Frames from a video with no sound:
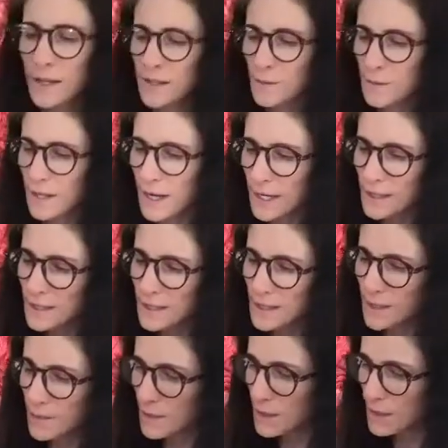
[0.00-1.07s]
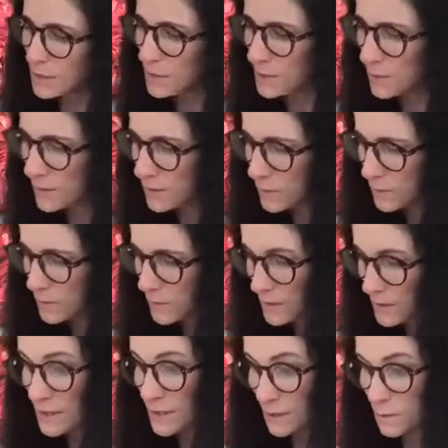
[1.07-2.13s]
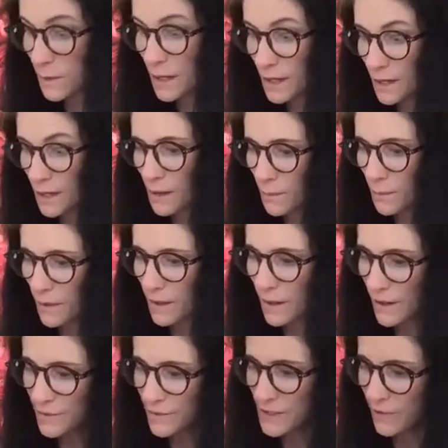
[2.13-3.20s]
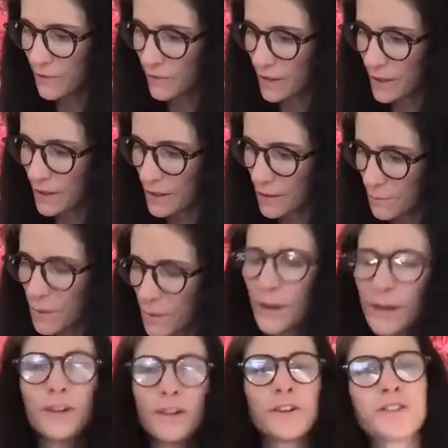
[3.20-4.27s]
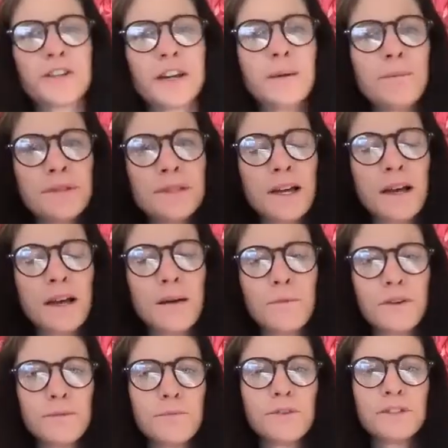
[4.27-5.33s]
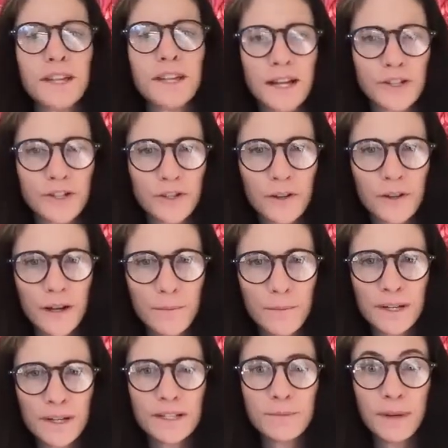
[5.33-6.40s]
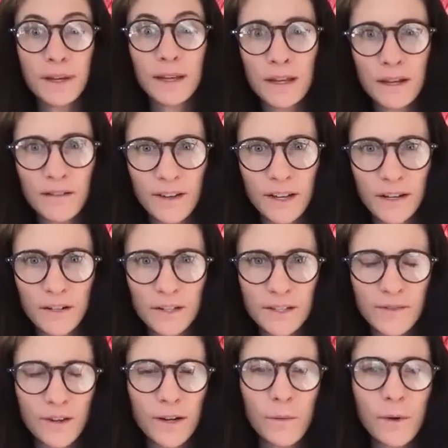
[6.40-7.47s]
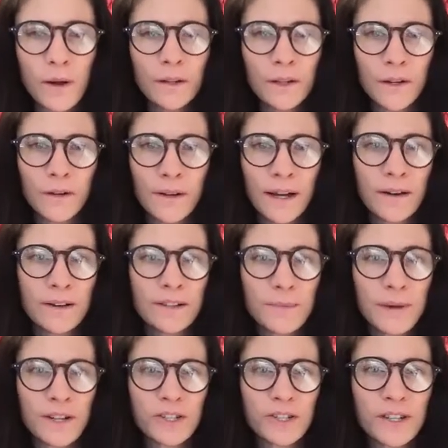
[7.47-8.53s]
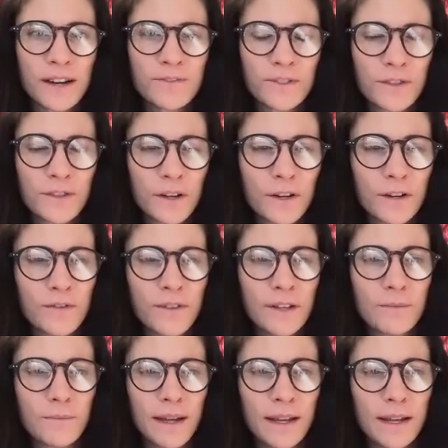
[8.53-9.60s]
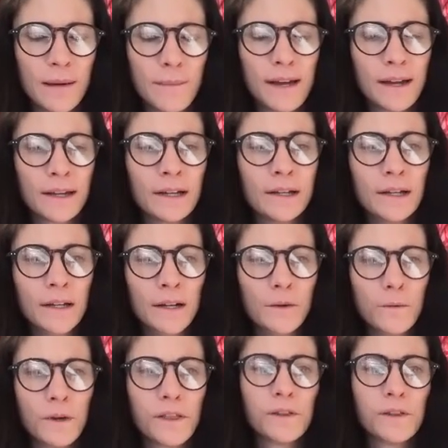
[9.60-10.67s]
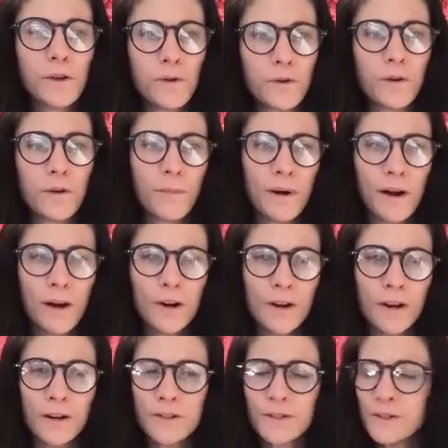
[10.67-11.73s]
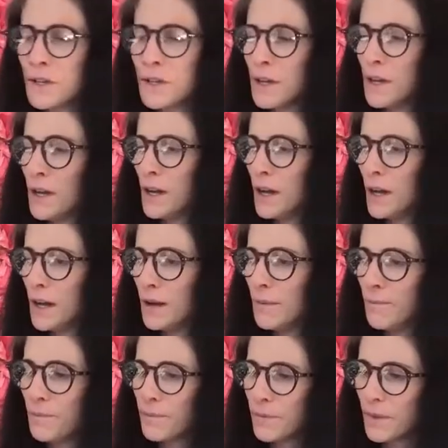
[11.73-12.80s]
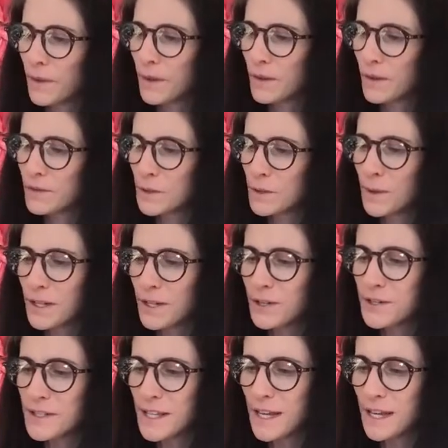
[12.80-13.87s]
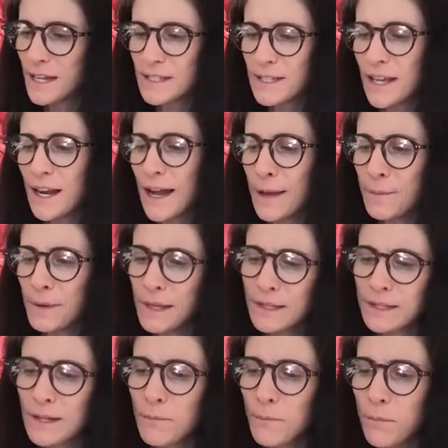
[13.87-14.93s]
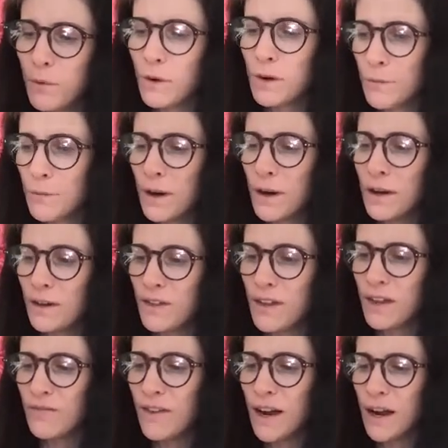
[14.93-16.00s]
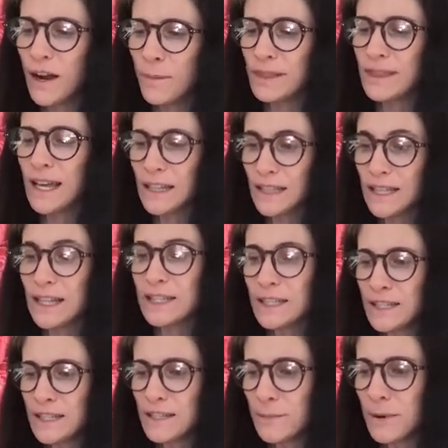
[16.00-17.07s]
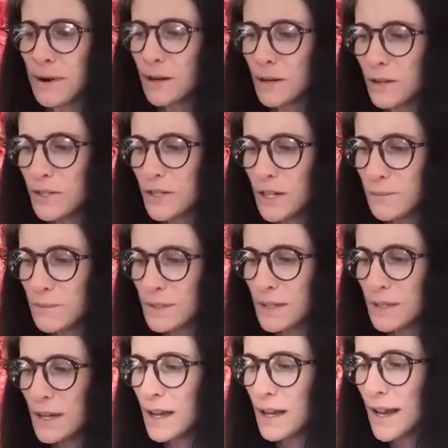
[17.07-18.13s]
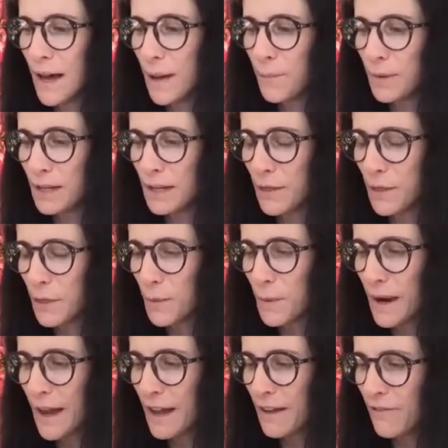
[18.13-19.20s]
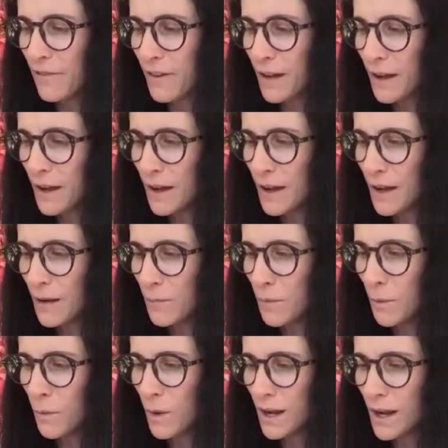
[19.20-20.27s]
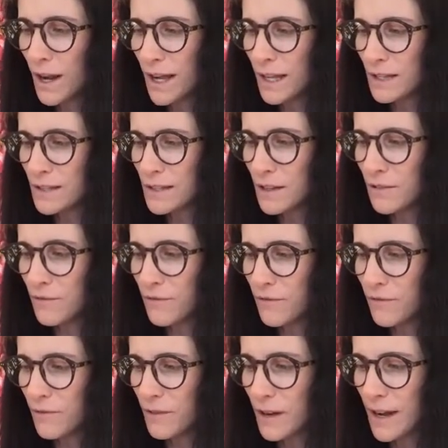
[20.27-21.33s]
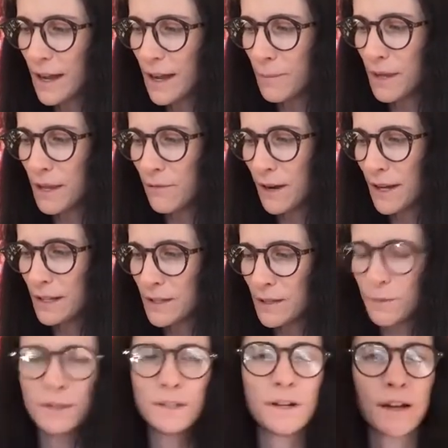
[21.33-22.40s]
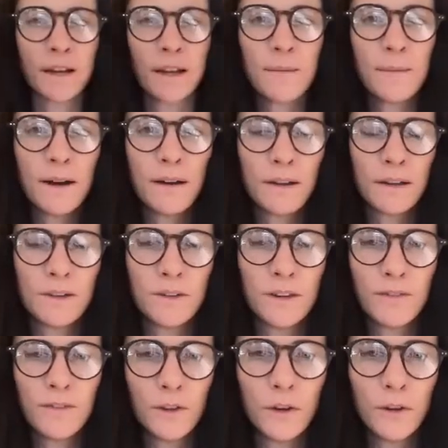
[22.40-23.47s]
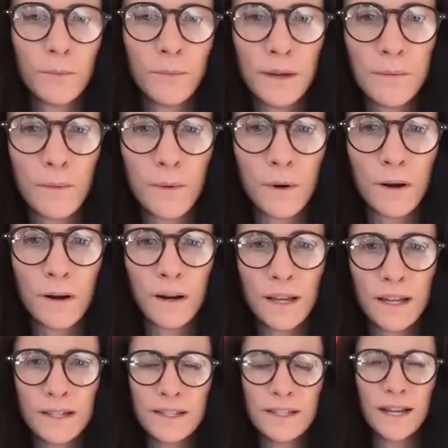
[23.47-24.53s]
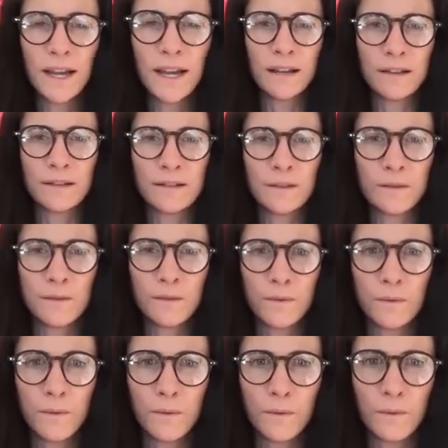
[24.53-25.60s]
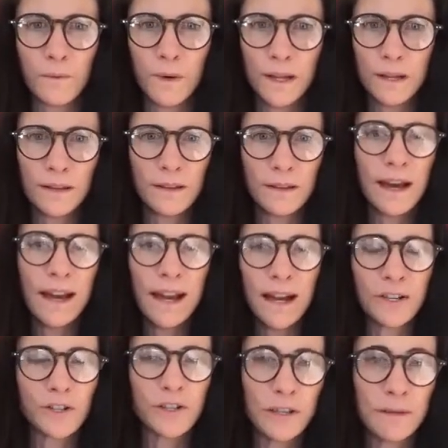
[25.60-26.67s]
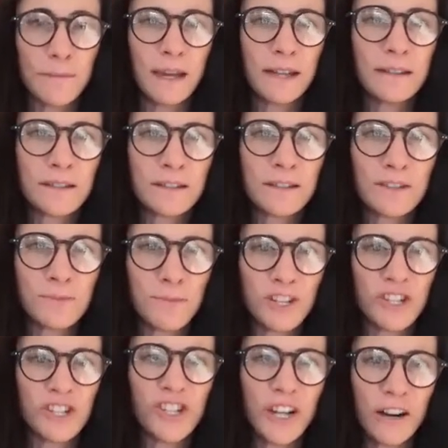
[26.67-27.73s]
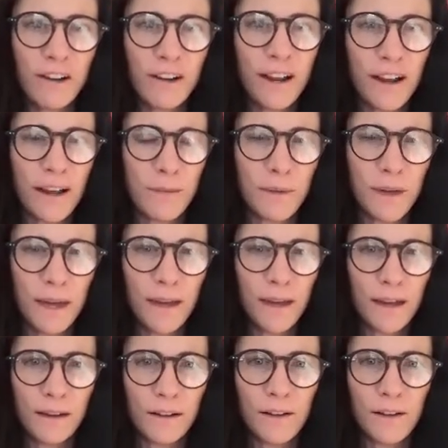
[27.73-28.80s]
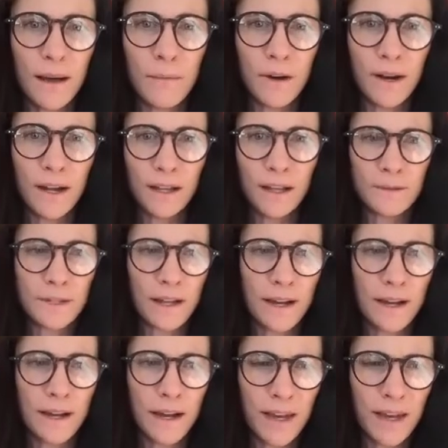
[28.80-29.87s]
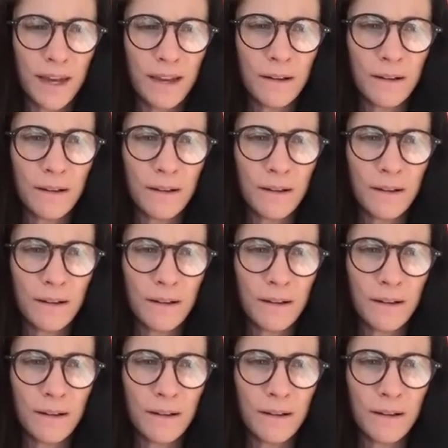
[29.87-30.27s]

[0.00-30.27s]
so we had Simon who listed quite a number of different partnerships with multinational companies, big innovators, very well known now, especially after the COVID pandemic, with local partners. So what you're saying is that IP is an important part of the environment that lets these partnerships happen and thrive. What kinds of IP rights are we talking about? Can you give a little bit more insight into what that actually means to be sharing IP and collaborating using IP?